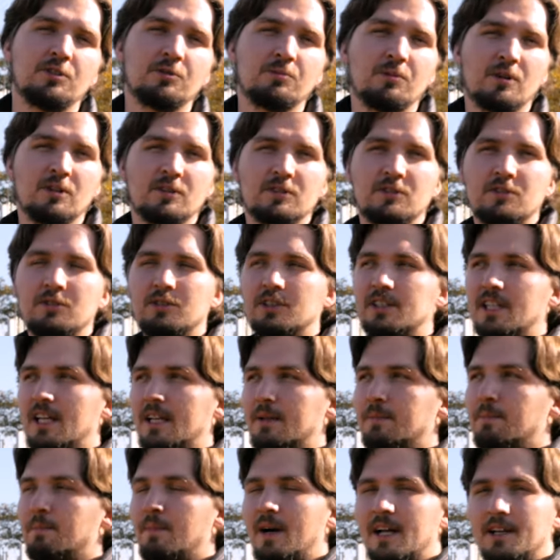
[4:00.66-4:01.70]
you want to
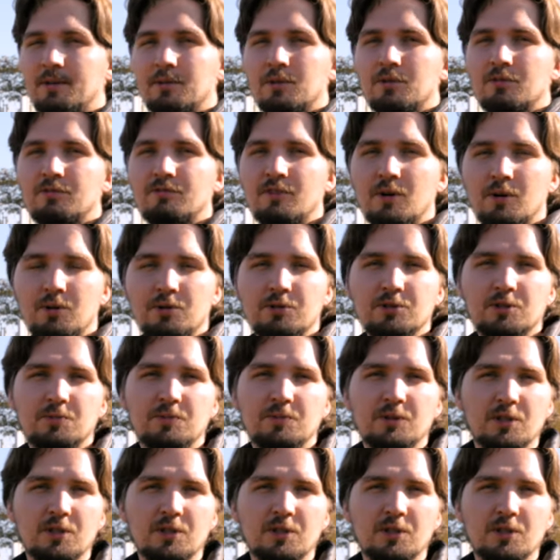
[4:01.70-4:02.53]
set manual focus,